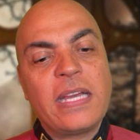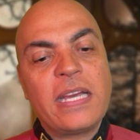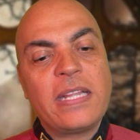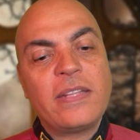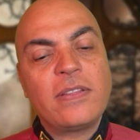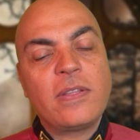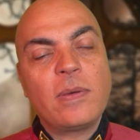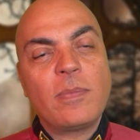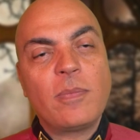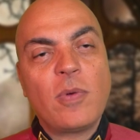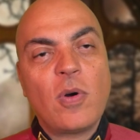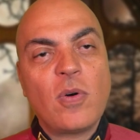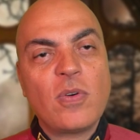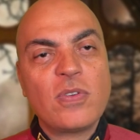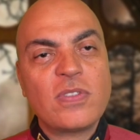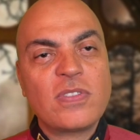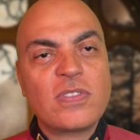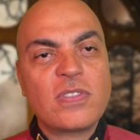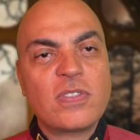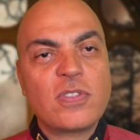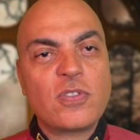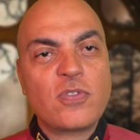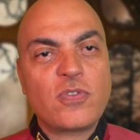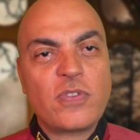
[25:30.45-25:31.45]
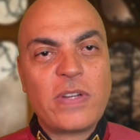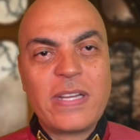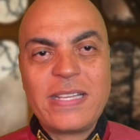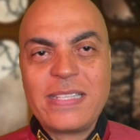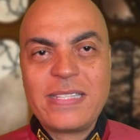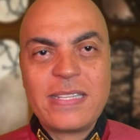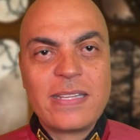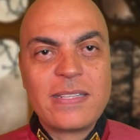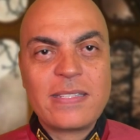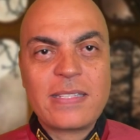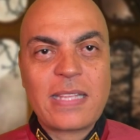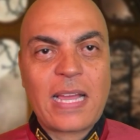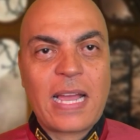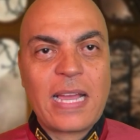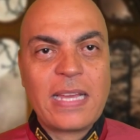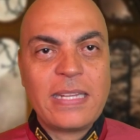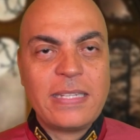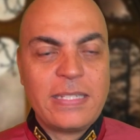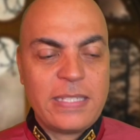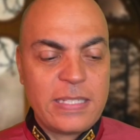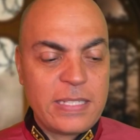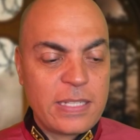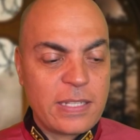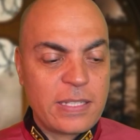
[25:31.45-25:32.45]
And the most craziest
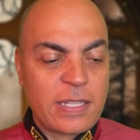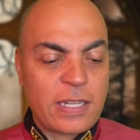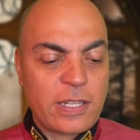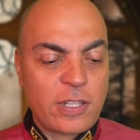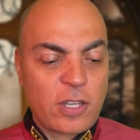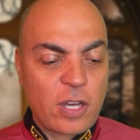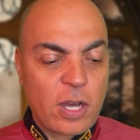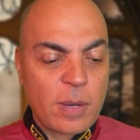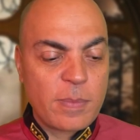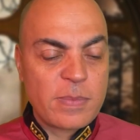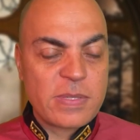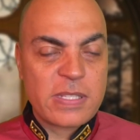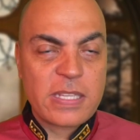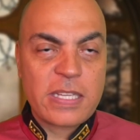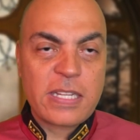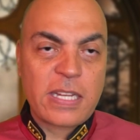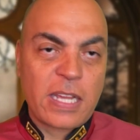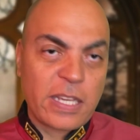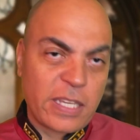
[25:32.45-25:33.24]
idea that comes in,